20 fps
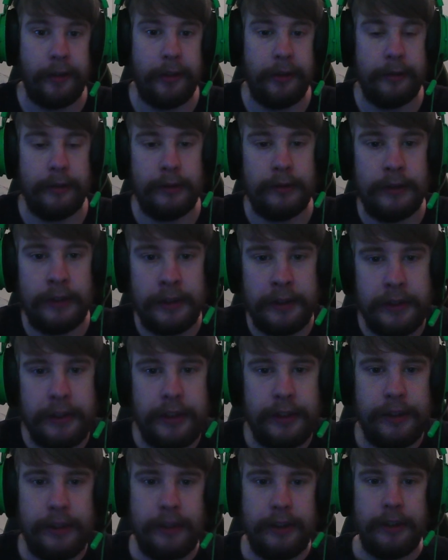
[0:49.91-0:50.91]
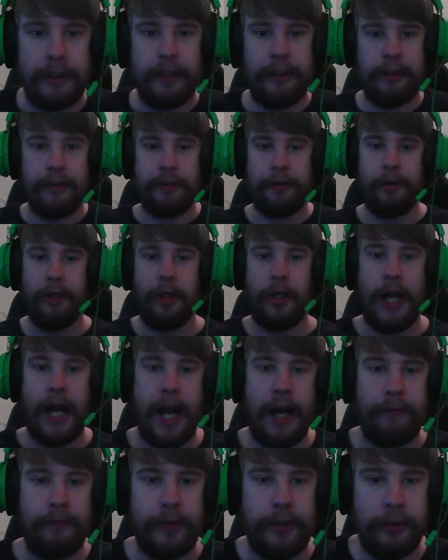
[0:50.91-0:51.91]
to. You don't
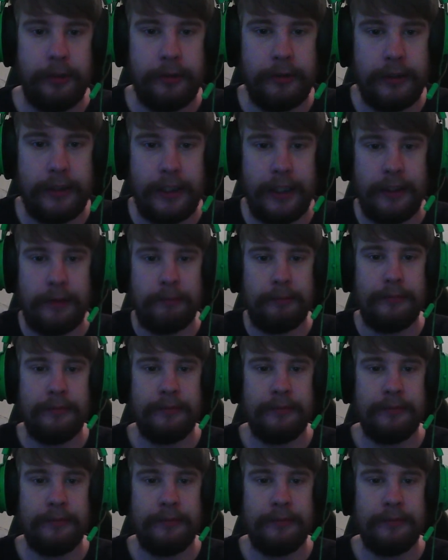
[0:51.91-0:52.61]
have to. Um,